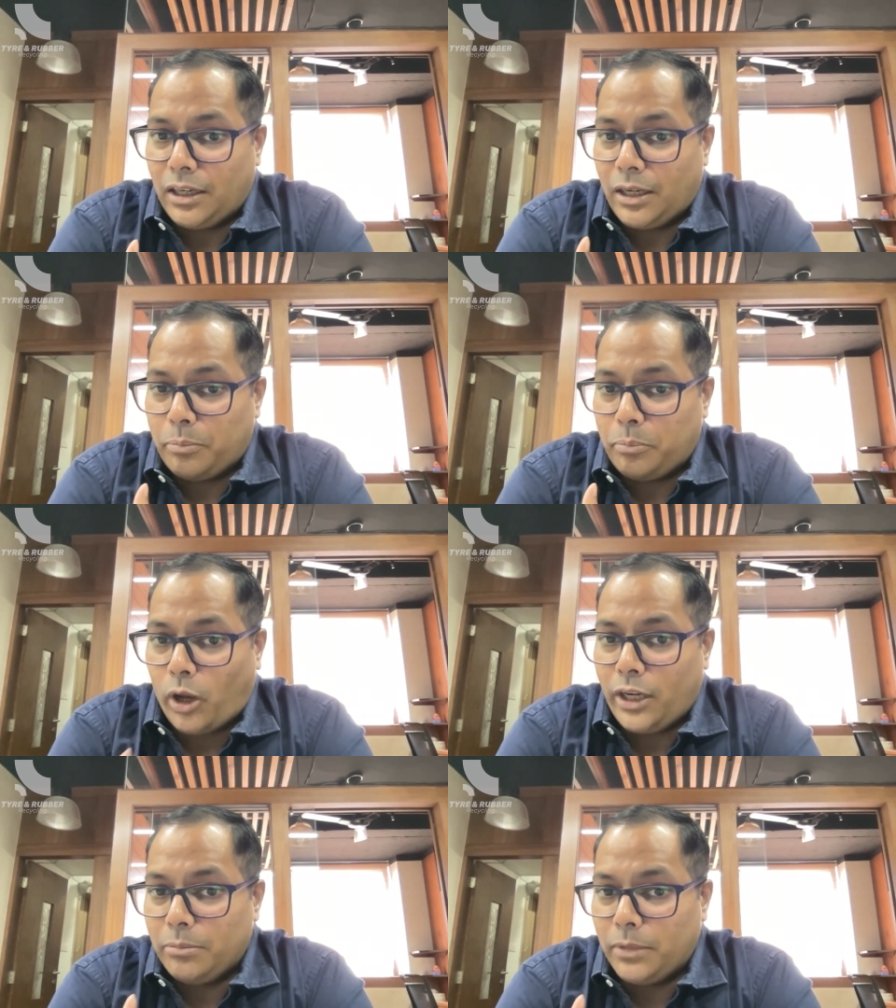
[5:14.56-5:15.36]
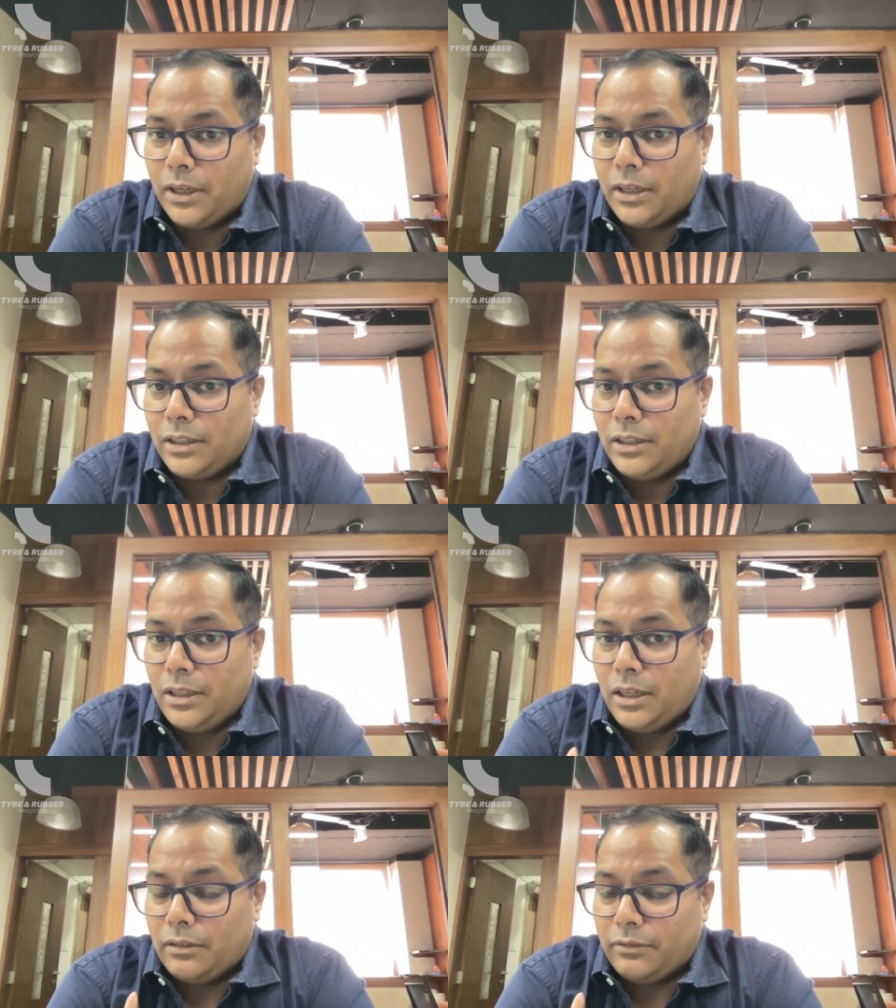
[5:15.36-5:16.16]
a polymer
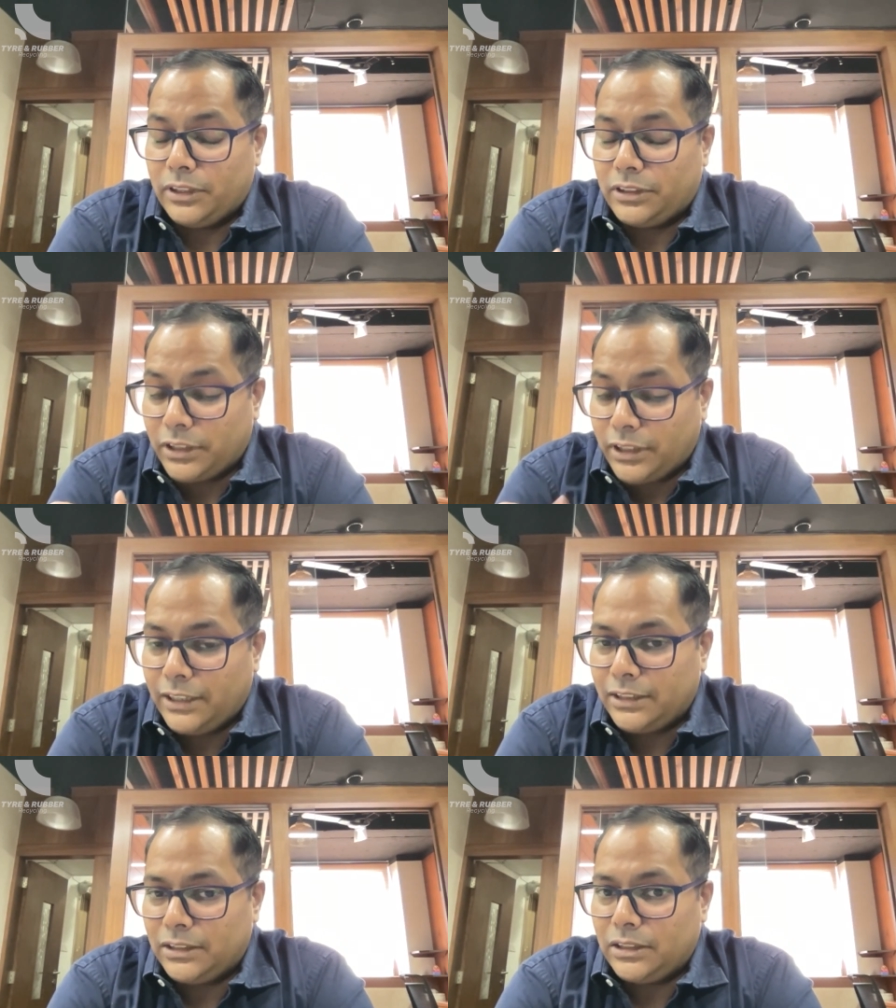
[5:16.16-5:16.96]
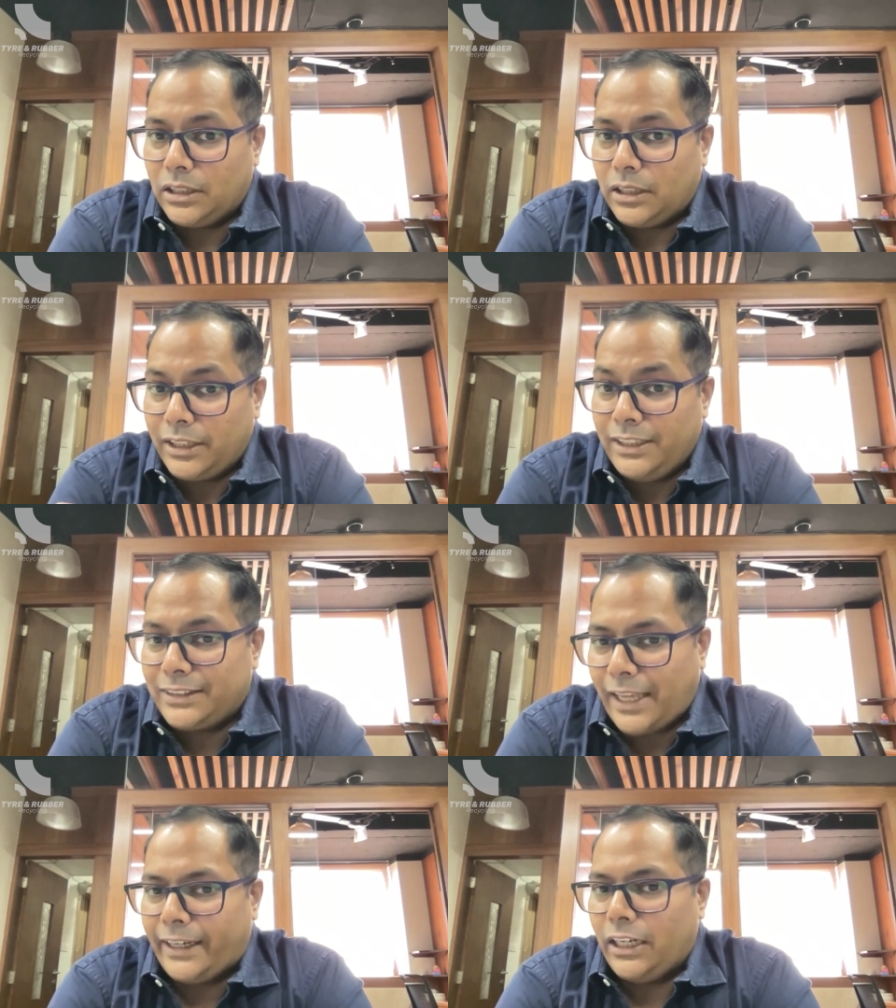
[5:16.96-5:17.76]
which is
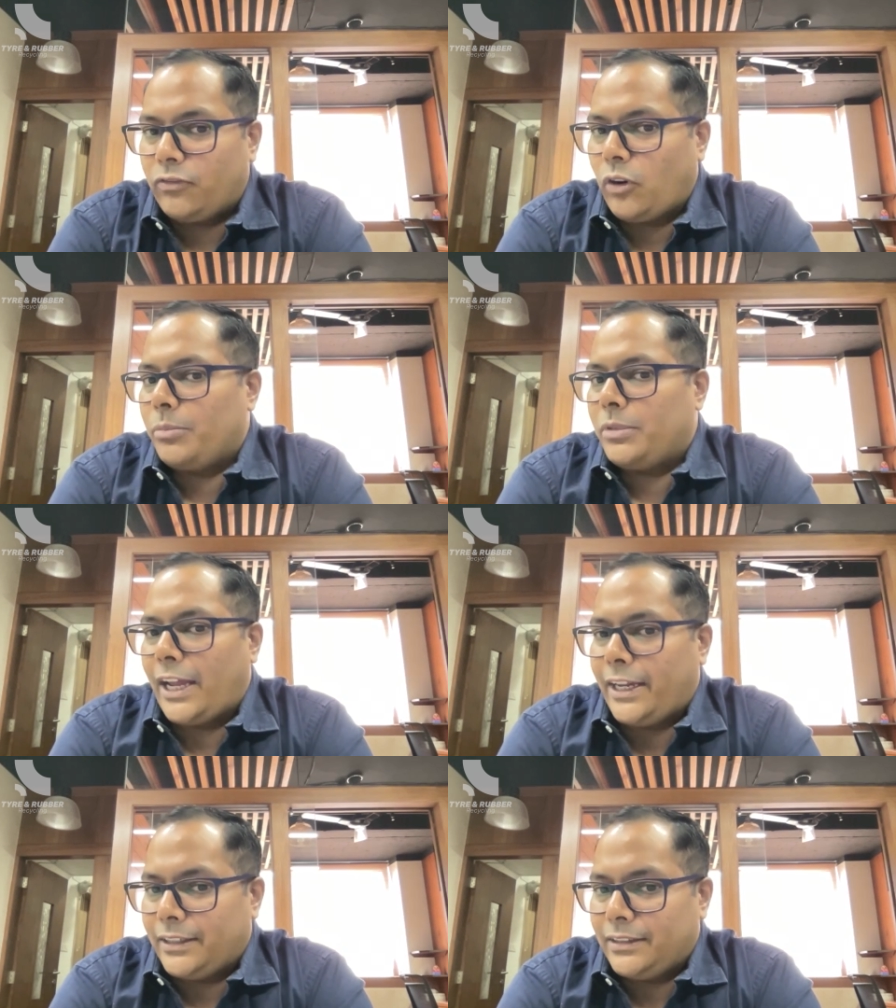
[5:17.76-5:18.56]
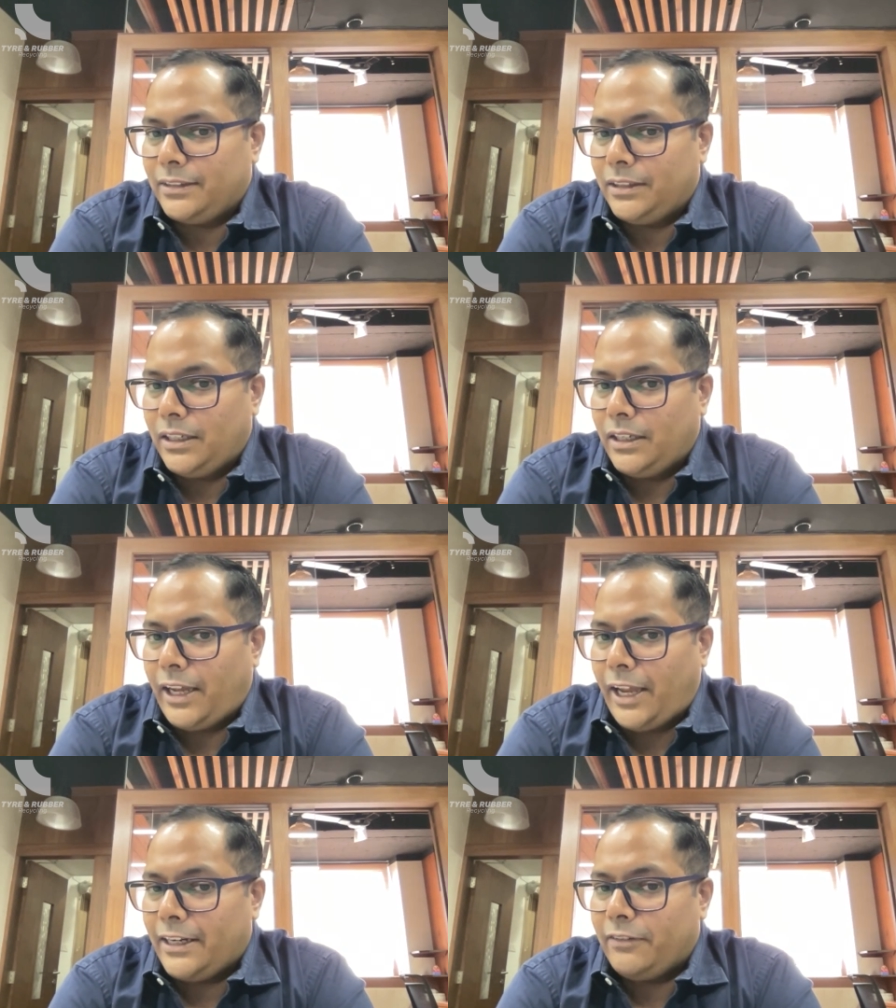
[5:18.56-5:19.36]
recycled from tire
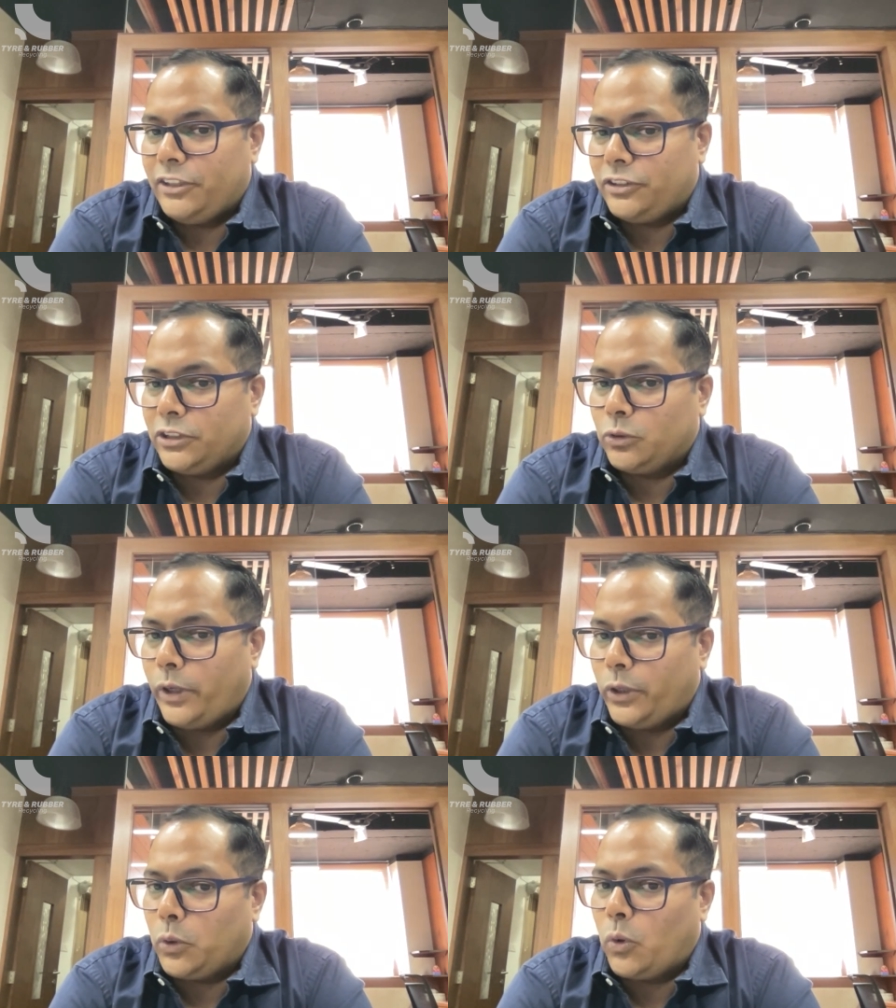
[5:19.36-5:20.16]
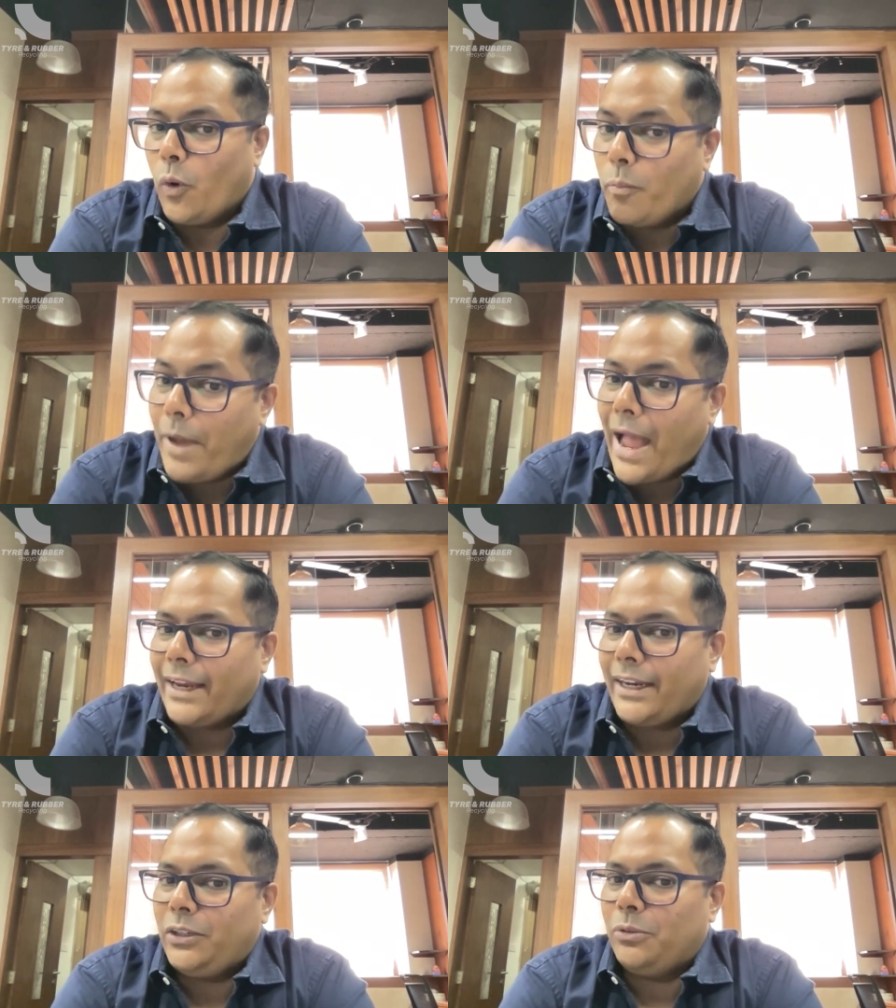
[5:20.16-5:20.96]
and which is going to go
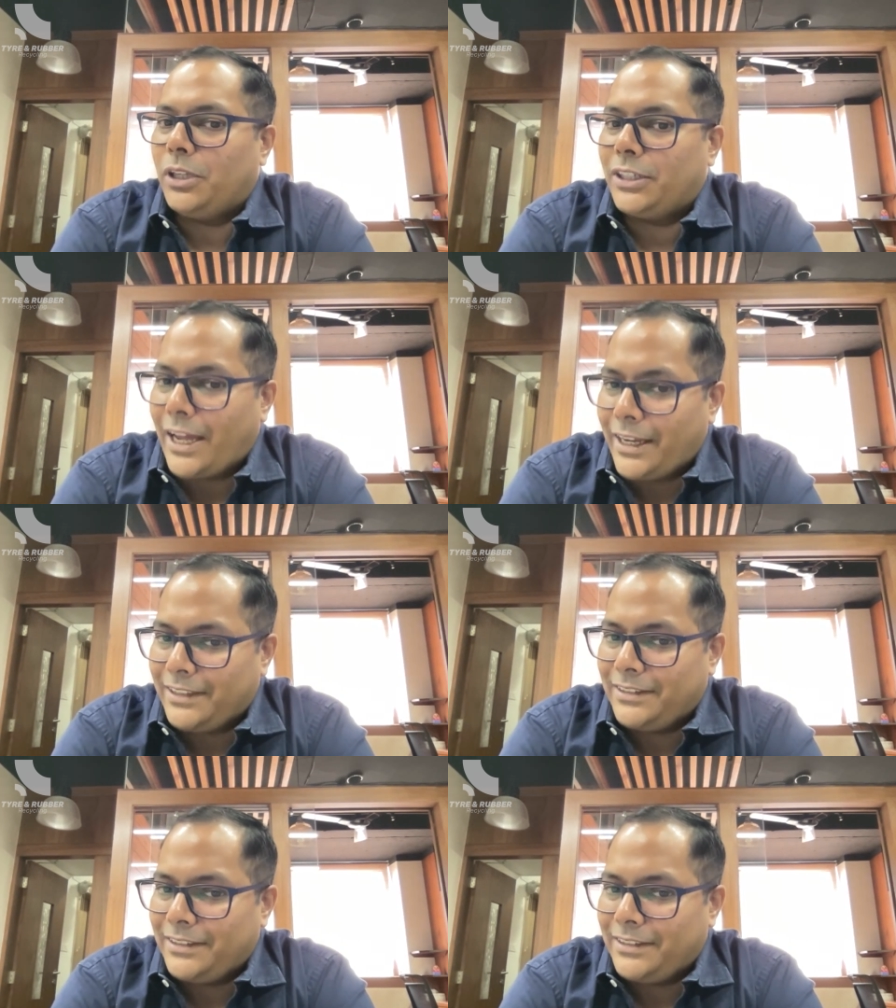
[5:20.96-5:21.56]
back into the tire.